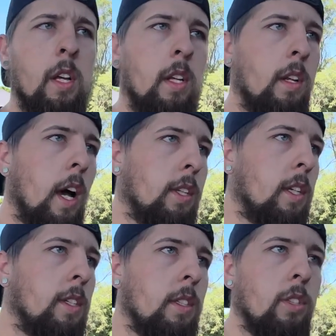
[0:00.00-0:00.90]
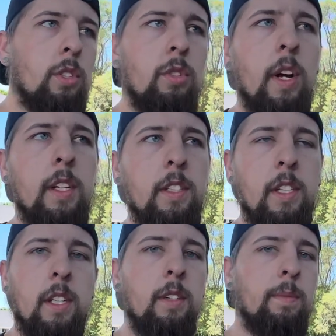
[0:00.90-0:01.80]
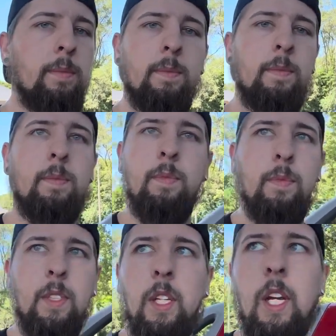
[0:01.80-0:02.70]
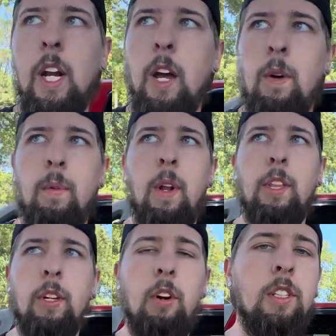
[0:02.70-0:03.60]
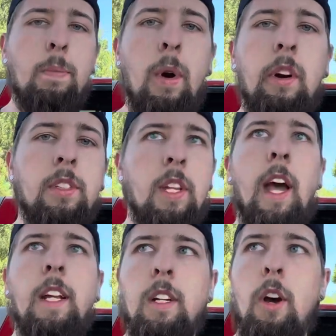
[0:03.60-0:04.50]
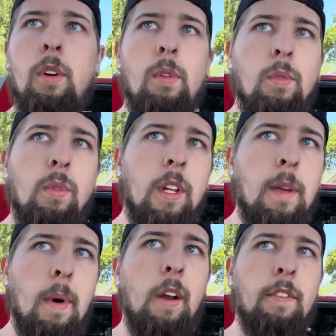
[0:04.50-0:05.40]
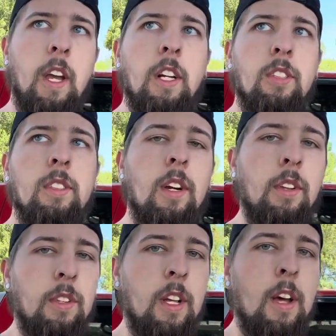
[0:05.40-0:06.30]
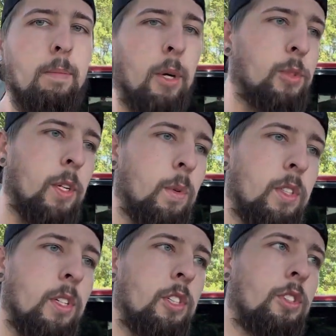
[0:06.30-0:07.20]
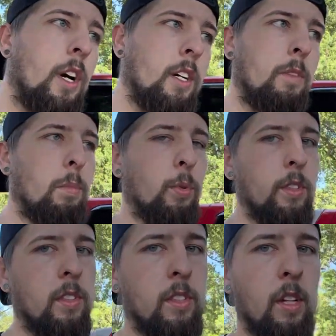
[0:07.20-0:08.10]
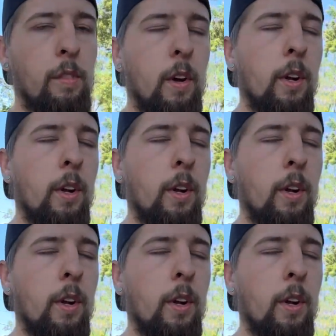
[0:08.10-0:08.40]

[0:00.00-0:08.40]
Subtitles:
Nothing too crazy, nothing crazy parts, like no really modifications other than unbolting what's on your truck and bolting this stuff